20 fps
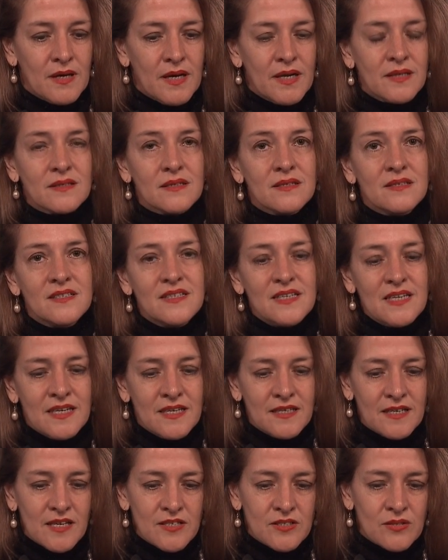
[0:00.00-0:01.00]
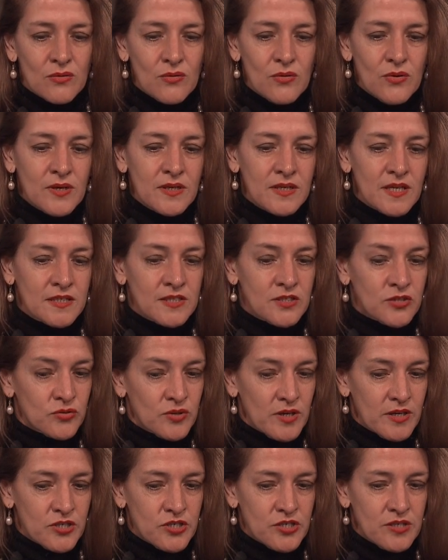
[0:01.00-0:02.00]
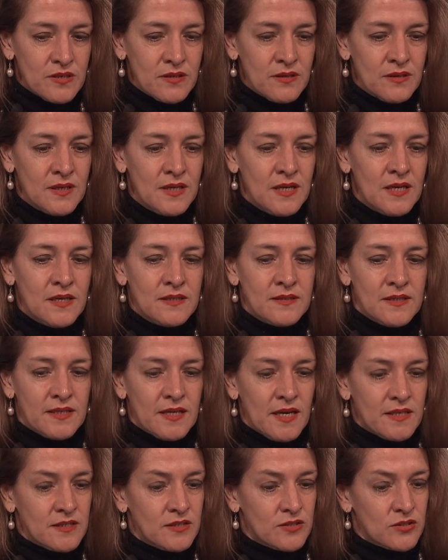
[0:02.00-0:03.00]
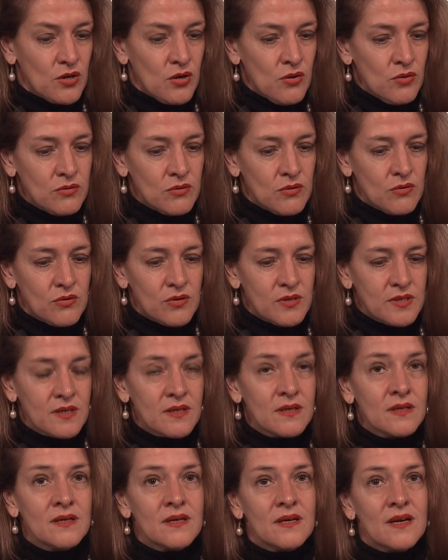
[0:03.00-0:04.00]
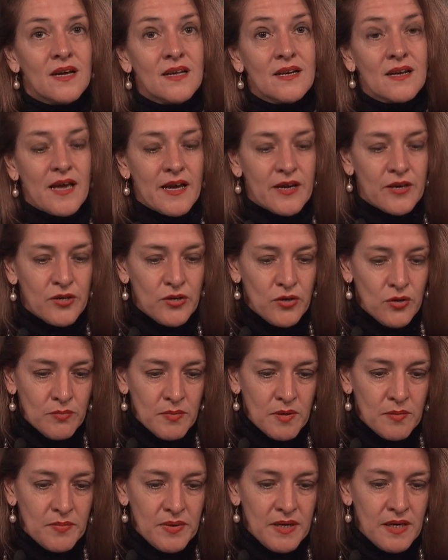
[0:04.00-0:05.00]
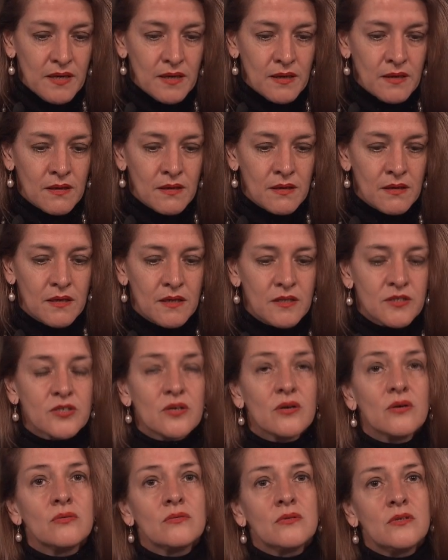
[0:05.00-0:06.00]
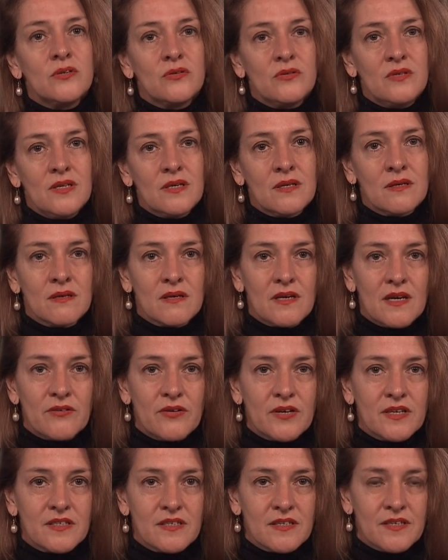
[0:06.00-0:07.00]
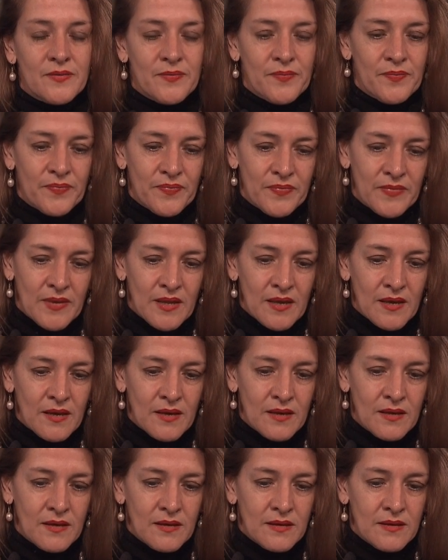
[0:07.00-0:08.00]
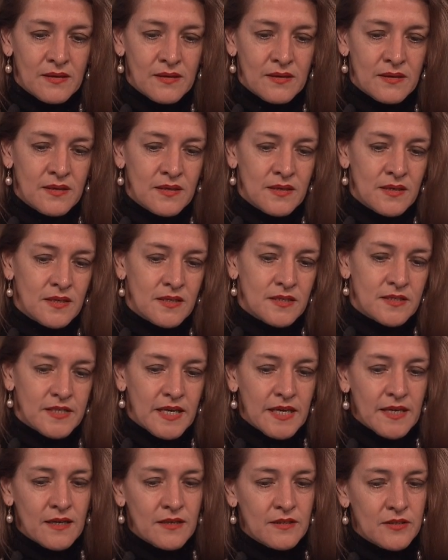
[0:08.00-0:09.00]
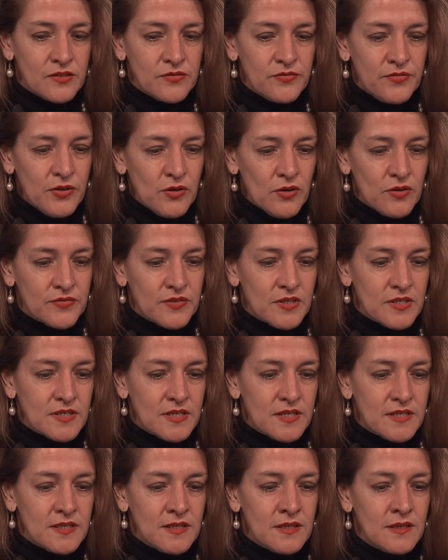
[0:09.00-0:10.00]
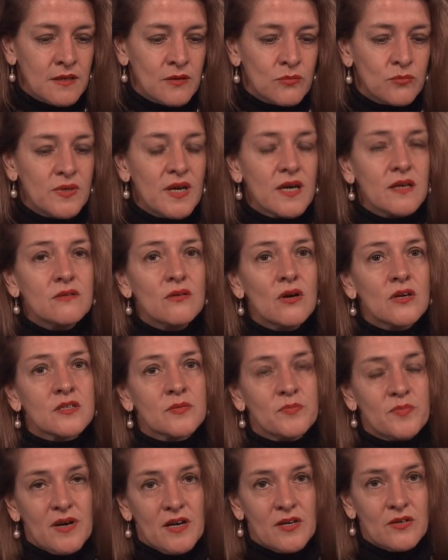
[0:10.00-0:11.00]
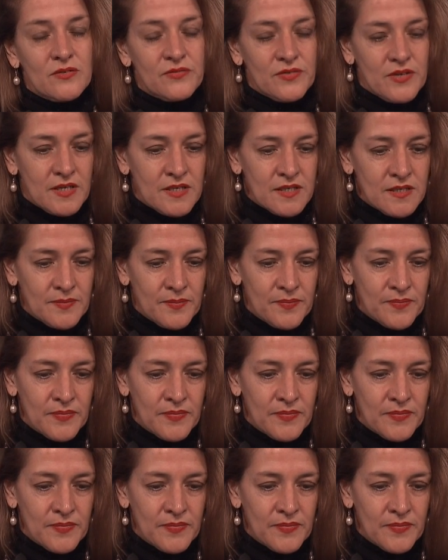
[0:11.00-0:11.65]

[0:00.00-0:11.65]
and indeed as an organized structure that has its own order and, like a human being, its own unique character. Taking this view of the city, we are not part of it.